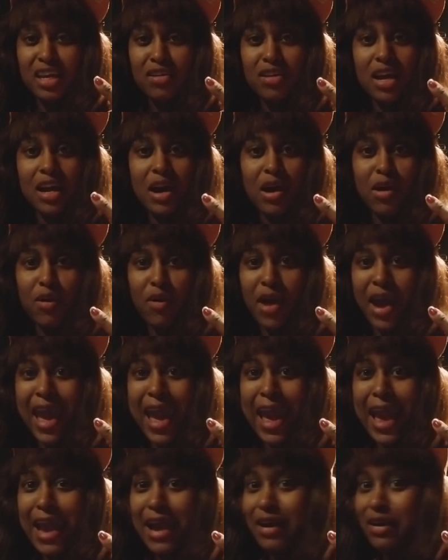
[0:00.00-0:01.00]
He like, oh
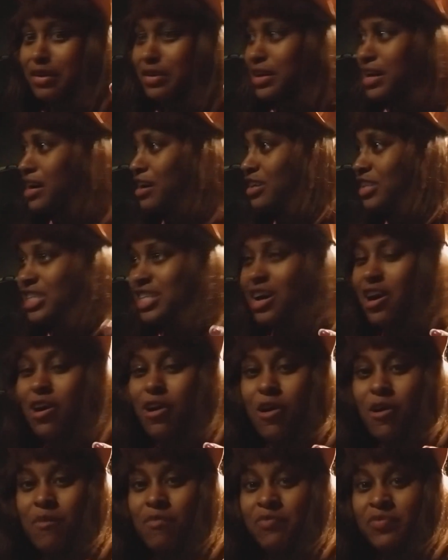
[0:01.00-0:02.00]
hell no.
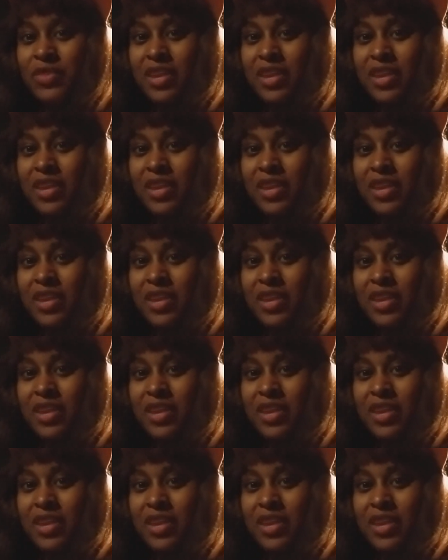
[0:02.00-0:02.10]
So